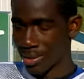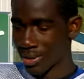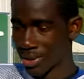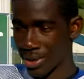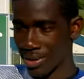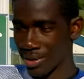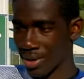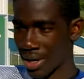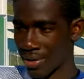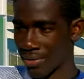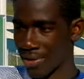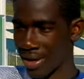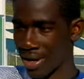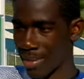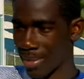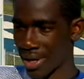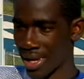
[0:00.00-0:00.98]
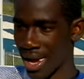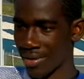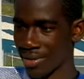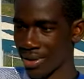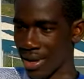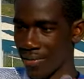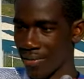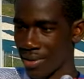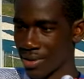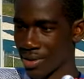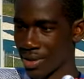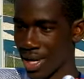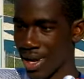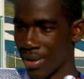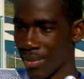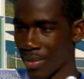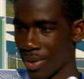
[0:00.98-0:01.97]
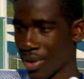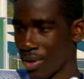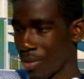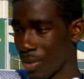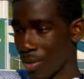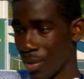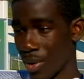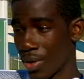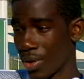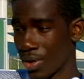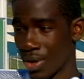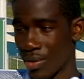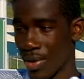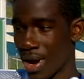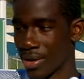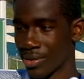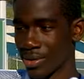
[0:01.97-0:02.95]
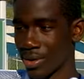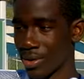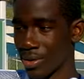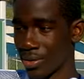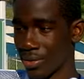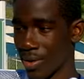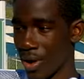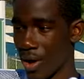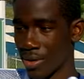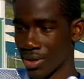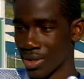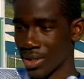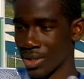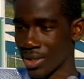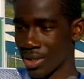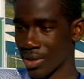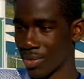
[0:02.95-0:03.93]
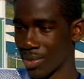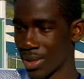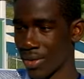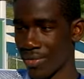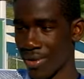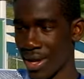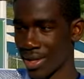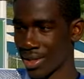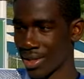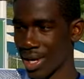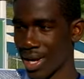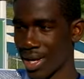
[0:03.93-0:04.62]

It was so gratifying. I mean, after that first game, we, we won the round two all season, and we finally